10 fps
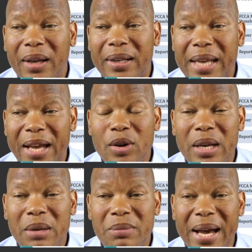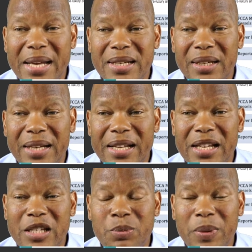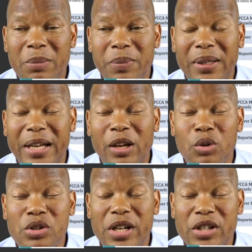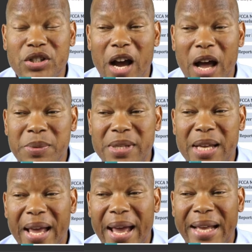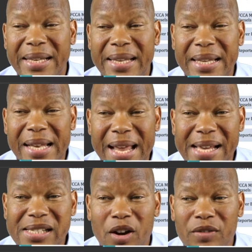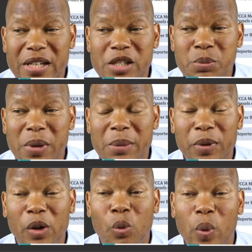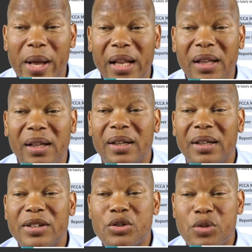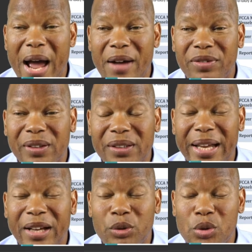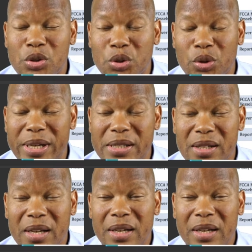Can you imagine that these people, they lose their jobs and less of these people will travel in cruise tourists?